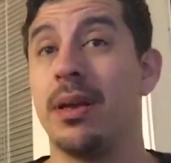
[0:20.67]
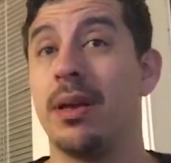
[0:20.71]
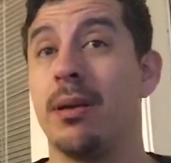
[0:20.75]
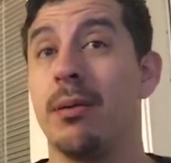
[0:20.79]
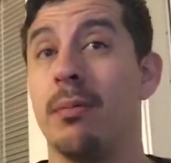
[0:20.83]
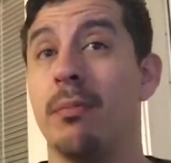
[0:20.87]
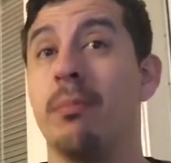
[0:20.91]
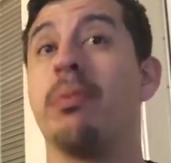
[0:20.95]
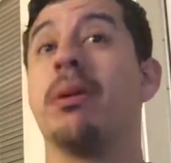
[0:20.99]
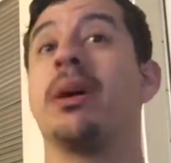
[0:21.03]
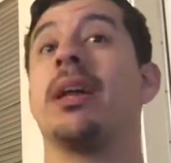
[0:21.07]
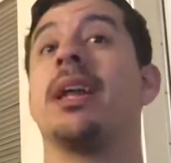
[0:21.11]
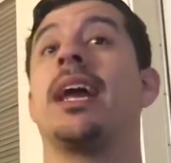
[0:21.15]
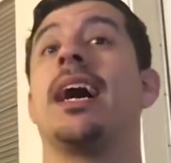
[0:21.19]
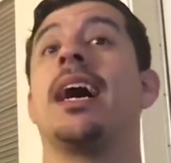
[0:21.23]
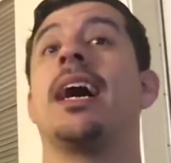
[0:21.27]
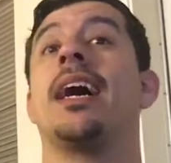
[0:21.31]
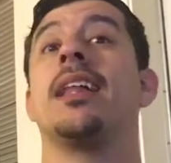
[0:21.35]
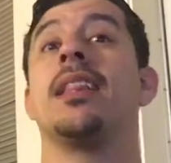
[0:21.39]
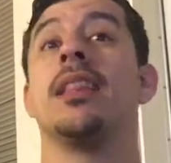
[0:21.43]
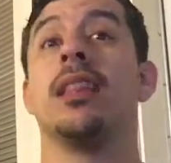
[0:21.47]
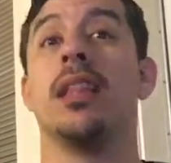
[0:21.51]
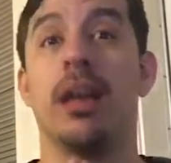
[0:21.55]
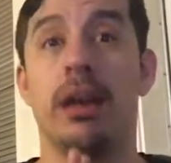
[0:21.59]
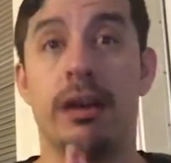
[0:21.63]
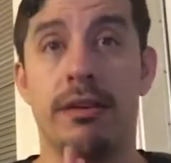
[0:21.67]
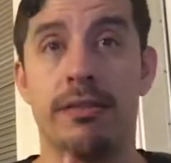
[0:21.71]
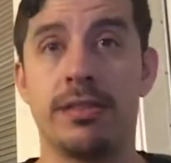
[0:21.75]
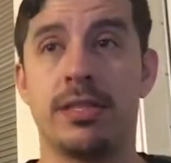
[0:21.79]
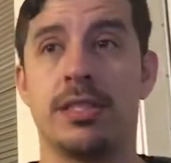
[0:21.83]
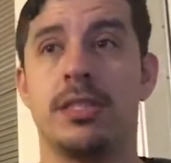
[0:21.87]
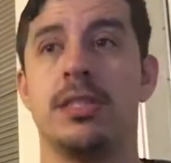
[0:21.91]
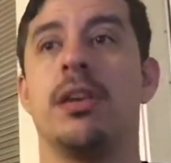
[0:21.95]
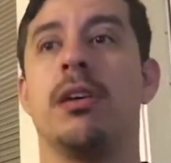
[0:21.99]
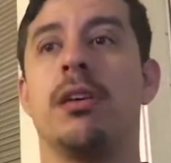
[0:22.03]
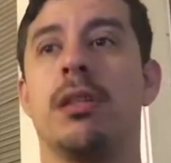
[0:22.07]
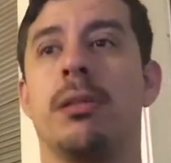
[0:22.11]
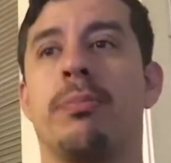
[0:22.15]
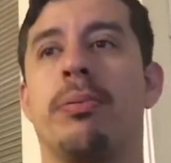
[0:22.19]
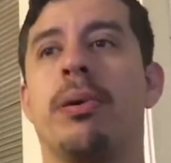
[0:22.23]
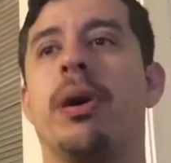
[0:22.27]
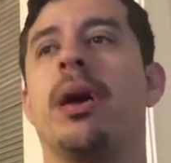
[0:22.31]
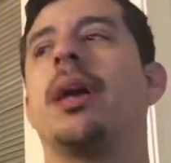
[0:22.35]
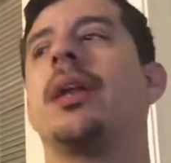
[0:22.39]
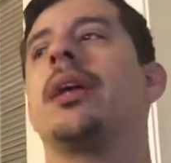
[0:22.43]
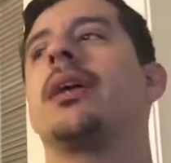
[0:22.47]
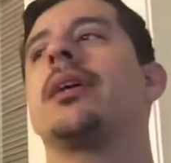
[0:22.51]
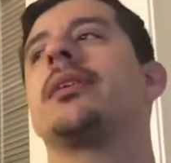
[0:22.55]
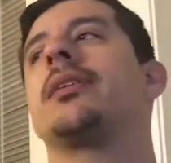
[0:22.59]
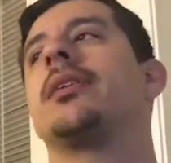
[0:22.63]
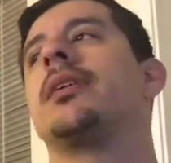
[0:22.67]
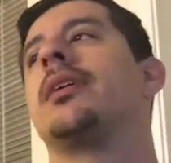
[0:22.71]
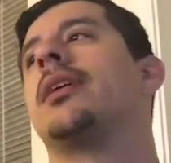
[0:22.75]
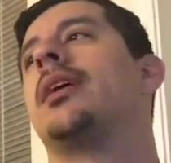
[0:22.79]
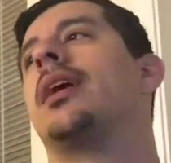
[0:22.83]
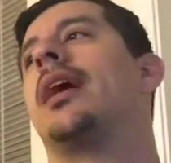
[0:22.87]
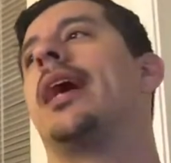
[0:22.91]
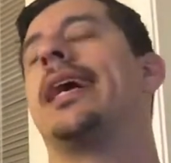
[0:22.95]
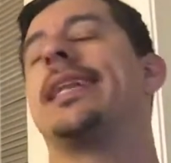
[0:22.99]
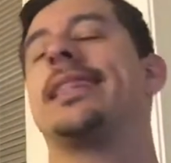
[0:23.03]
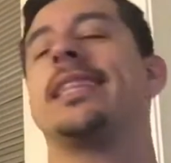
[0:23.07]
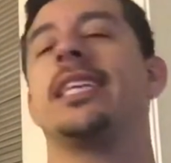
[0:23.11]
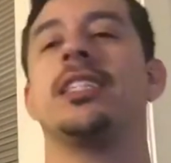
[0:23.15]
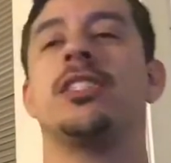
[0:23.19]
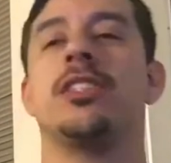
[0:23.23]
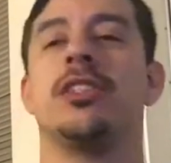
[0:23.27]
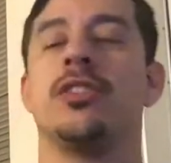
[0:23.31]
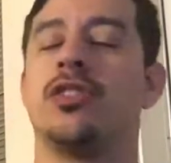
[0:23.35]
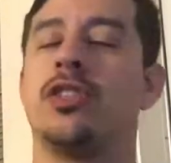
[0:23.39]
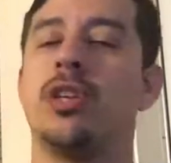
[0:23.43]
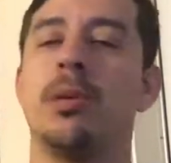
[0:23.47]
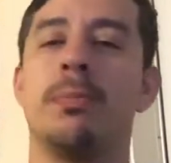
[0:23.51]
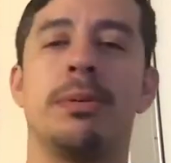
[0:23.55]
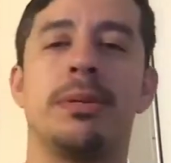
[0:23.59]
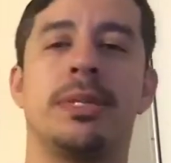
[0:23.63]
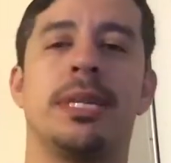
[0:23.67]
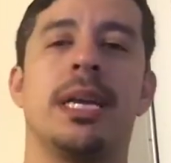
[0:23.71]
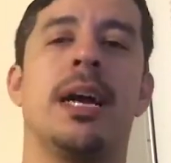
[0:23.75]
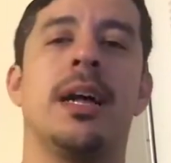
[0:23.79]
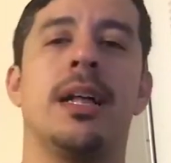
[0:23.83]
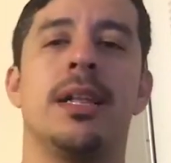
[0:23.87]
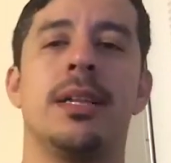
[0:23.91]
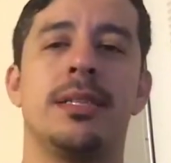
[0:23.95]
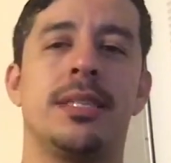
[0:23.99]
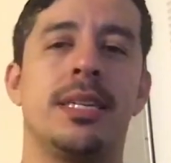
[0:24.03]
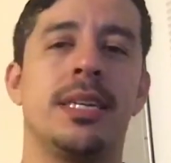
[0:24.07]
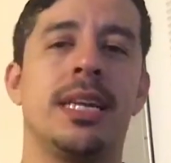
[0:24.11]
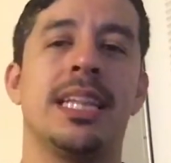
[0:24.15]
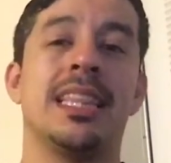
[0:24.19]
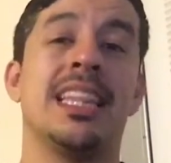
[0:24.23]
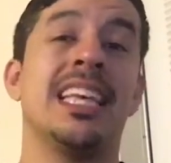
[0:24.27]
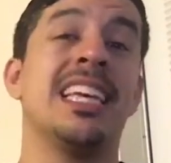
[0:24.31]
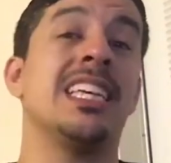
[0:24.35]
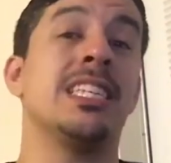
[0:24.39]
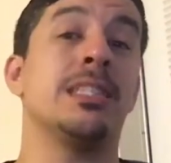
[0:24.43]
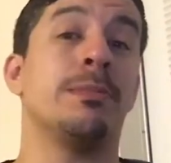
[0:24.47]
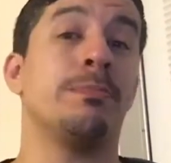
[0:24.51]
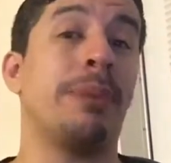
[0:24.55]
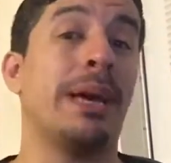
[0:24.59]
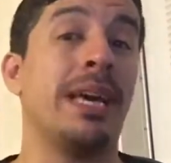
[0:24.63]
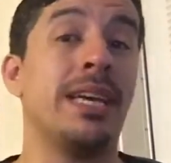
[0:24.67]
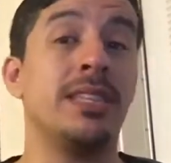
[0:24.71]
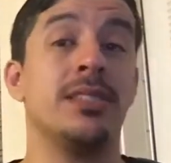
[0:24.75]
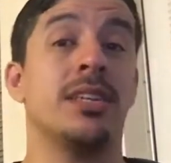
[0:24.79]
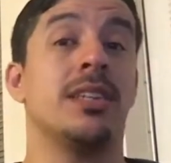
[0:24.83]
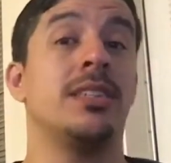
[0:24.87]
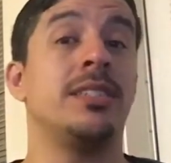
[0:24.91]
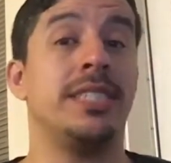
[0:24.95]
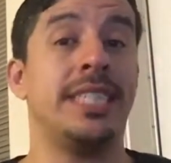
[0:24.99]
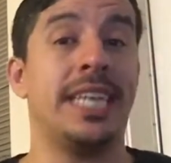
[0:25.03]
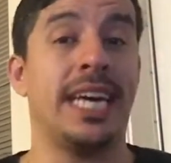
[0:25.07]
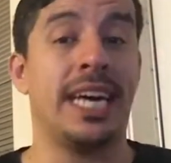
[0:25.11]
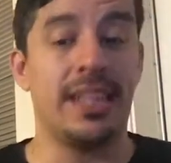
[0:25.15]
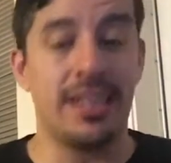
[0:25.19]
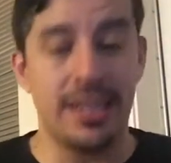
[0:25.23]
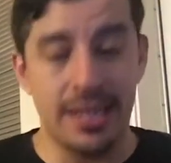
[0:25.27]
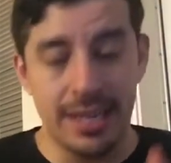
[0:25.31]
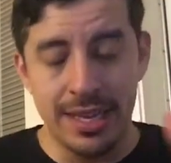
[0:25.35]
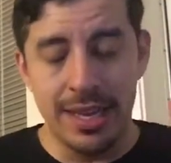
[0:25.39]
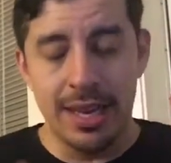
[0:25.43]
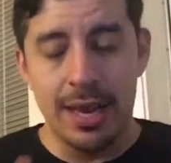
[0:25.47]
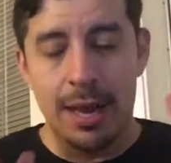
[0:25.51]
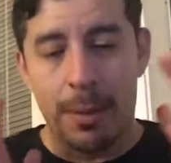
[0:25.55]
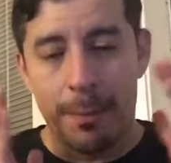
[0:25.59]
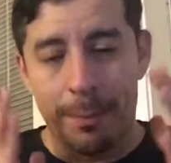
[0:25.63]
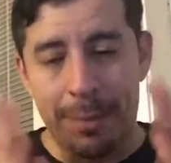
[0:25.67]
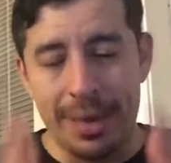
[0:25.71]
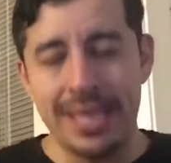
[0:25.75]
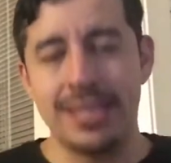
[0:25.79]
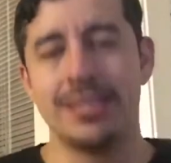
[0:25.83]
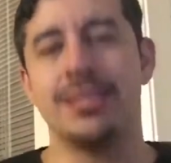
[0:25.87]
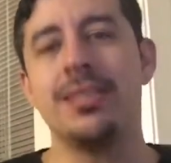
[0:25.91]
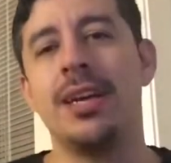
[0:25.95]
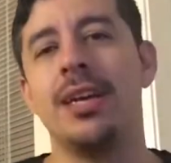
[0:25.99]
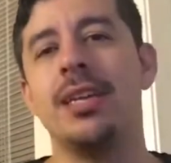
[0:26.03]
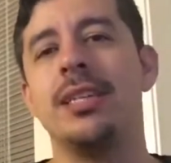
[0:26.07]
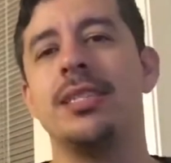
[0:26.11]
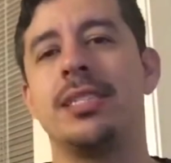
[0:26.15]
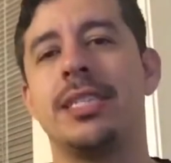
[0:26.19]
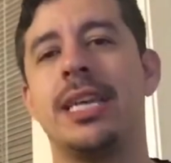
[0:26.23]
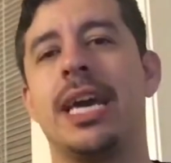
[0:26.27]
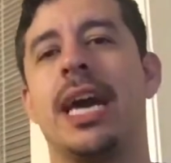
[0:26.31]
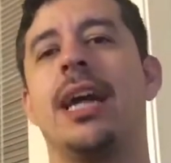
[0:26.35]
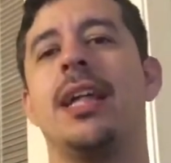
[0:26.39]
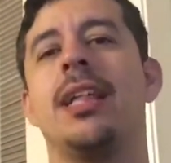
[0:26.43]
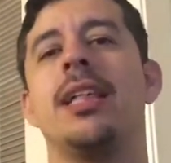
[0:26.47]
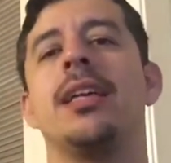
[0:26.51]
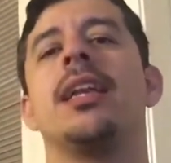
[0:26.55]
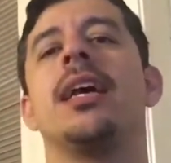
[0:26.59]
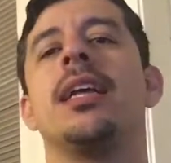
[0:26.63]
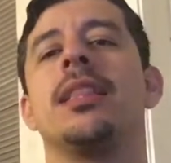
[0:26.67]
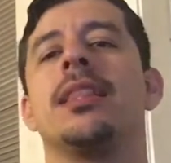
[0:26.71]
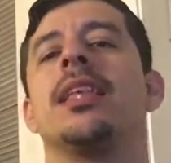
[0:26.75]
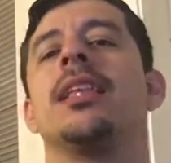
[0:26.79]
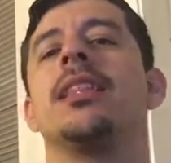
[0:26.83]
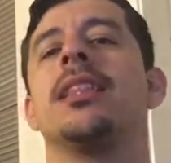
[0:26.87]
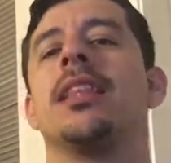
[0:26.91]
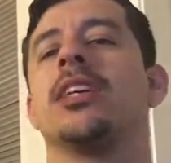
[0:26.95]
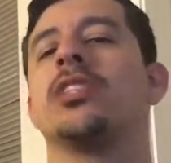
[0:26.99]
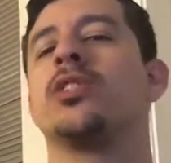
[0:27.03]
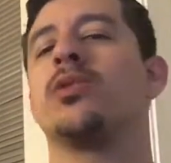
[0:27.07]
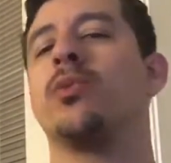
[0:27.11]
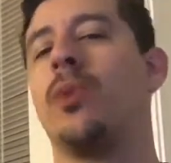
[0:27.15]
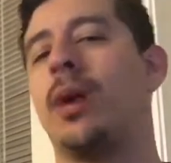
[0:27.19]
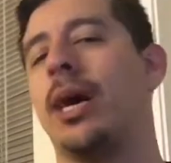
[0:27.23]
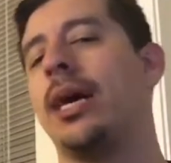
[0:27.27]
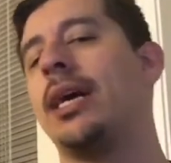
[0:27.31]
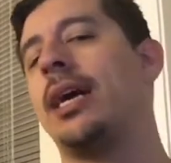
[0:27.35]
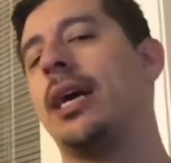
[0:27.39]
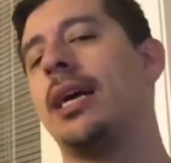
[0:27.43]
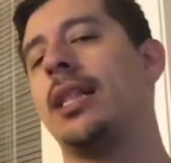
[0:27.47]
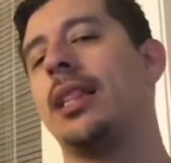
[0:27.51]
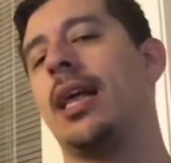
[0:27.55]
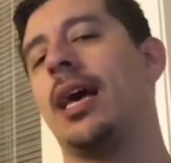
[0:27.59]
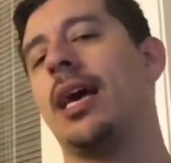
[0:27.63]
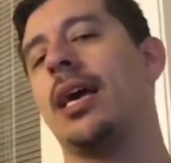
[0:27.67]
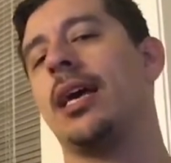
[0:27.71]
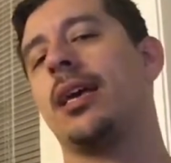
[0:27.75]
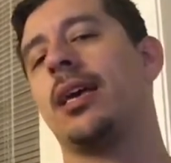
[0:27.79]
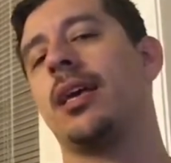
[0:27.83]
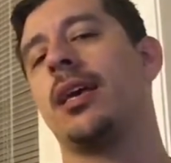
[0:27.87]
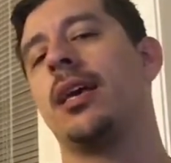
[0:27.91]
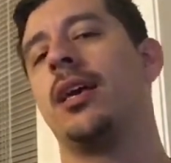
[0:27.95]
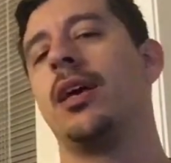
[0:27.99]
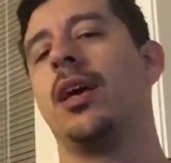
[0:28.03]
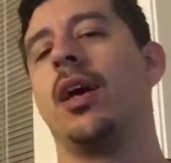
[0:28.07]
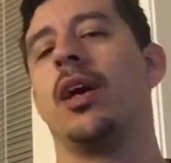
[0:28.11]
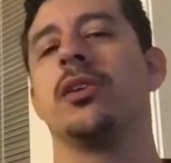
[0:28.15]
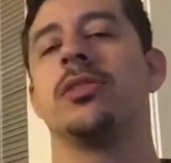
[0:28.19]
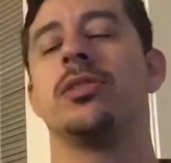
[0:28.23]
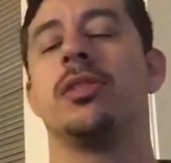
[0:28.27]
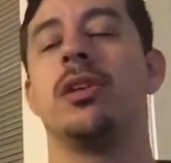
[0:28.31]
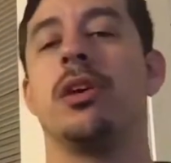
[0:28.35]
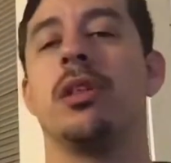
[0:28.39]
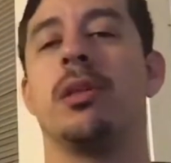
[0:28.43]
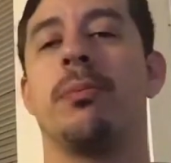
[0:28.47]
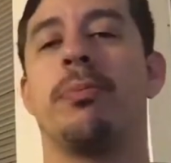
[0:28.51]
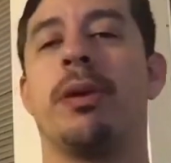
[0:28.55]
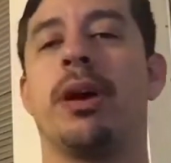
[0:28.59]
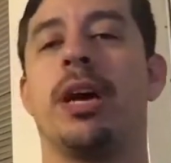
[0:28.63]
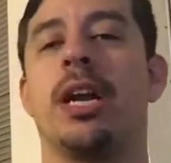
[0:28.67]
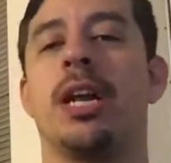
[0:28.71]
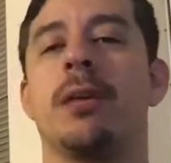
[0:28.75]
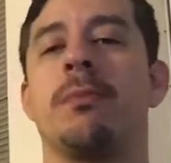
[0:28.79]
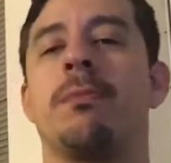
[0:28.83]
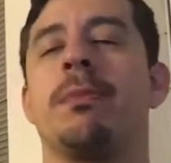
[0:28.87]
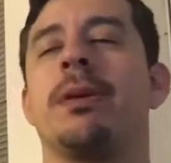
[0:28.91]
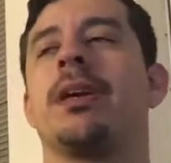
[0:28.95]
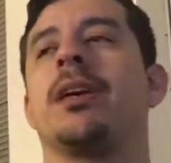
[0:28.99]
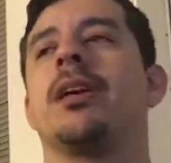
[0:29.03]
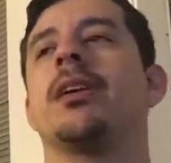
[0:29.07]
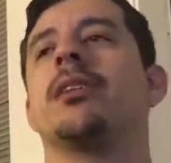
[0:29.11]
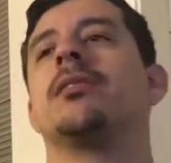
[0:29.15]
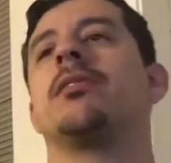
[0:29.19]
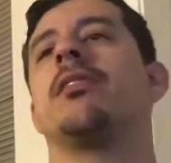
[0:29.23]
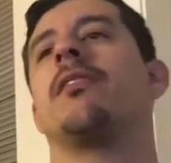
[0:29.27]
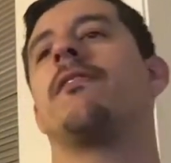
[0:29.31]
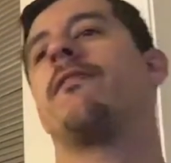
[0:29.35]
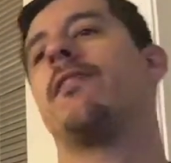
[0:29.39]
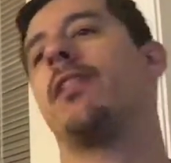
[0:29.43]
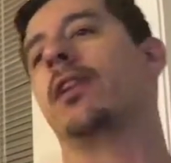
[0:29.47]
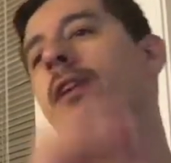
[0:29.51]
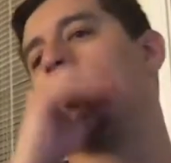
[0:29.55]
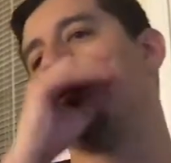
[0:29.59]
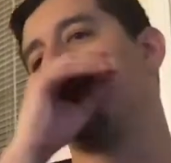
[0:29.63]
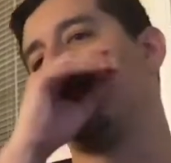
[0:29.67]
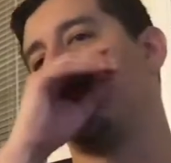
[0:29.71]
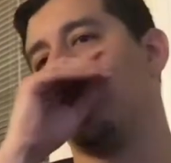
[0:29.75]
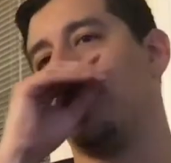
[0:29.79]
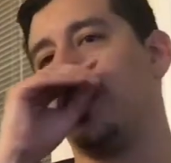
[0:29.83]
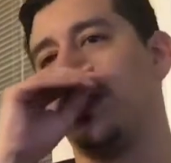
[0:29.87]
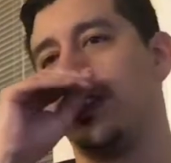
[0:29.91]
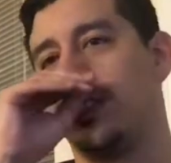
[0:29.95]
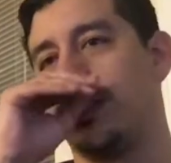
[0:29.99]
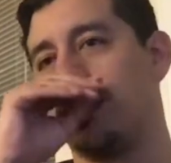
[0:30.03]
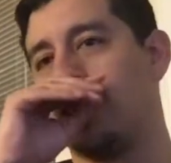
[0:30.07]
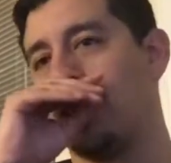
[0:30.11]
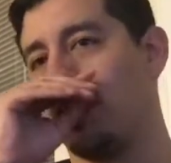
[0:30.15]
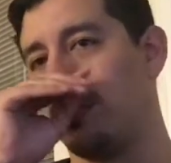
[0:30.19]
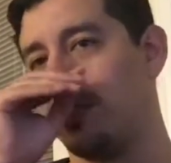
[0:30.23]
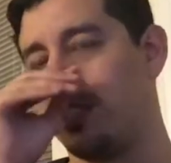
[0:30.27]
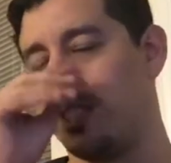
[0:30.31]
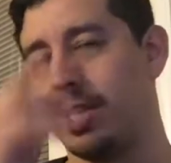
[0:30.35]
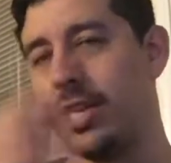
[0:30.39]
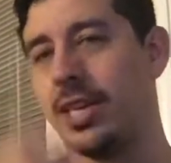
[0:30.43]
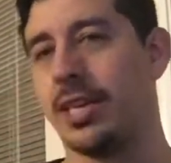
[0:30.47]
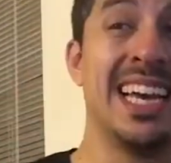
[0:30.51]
but I love Snow, Tha Product. I think she's super talented. I think it's based on talent. Based on talent, I think that's why I like snow Tha Product because her flows are just so sick.